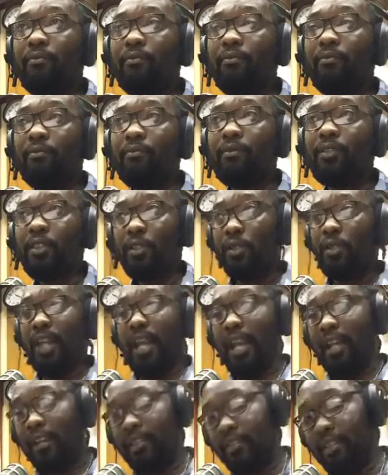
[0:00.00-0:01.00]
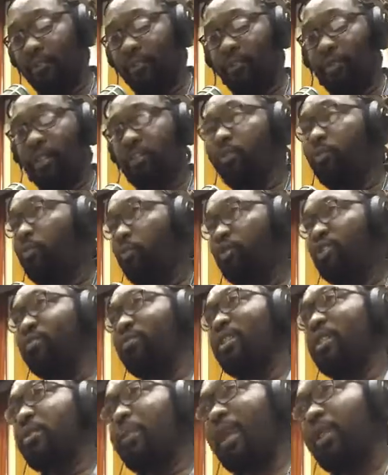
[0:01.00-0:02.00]
So don't act as if we're supposed to be
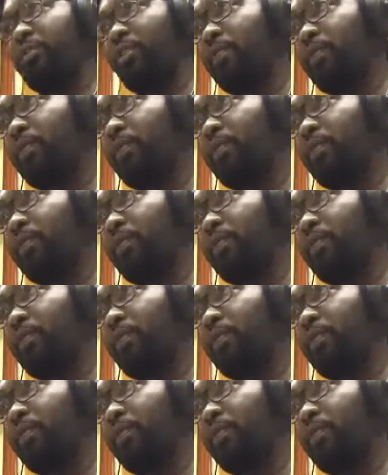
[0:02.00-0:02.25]
special.